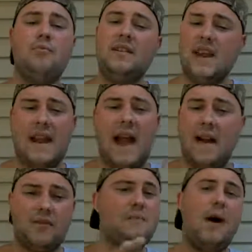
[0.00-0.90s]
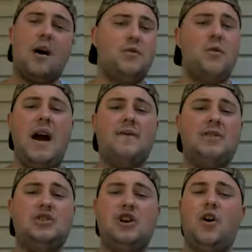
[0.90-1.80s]
take every bottle you have in
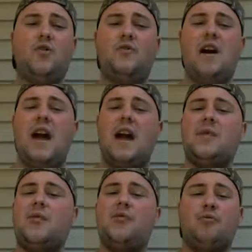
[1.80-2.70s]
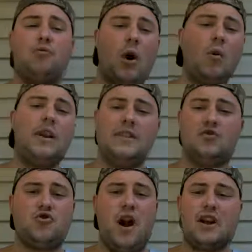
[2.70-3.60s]
the shelf and throw it in the
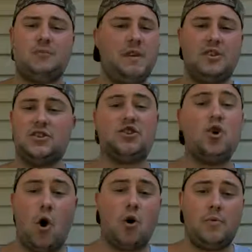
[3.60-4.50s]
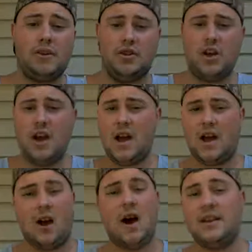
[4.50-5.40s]
trash because it's garbage.
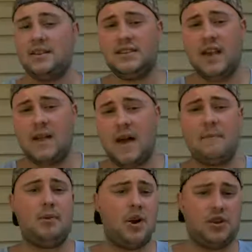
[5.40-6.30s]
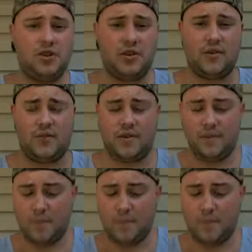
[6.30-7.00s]
I didn't say that, but I should have.